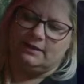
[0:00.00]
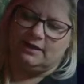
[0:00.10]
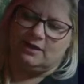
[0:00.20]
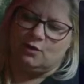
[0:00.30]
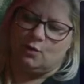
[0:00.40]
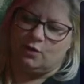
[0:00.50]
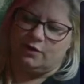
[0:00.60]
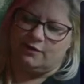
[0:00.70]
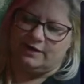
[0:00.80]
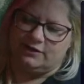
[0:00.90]
a
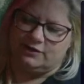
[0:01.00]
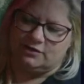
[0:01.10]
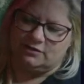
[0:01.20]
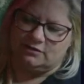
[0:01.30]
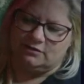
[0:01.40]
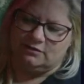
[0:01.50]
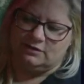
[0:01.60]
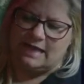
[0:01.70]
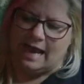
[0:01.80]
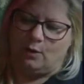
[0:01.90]
1/4 inch
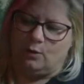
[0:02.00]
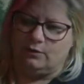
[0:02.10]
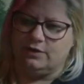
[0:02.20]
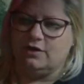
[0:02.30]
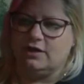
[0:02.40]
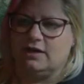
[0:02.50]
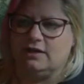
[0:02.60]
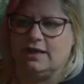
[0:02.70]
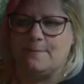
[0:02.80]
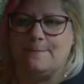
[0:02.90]
dowel. You could get it
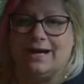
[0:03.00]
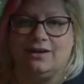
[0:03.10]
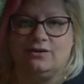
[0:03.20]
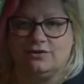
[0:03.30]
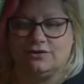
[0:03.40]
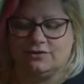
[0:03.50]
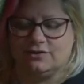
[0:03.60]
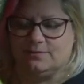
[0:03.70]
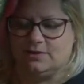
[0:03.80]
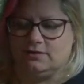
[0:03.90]
like Michael's or
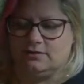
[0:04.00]
something.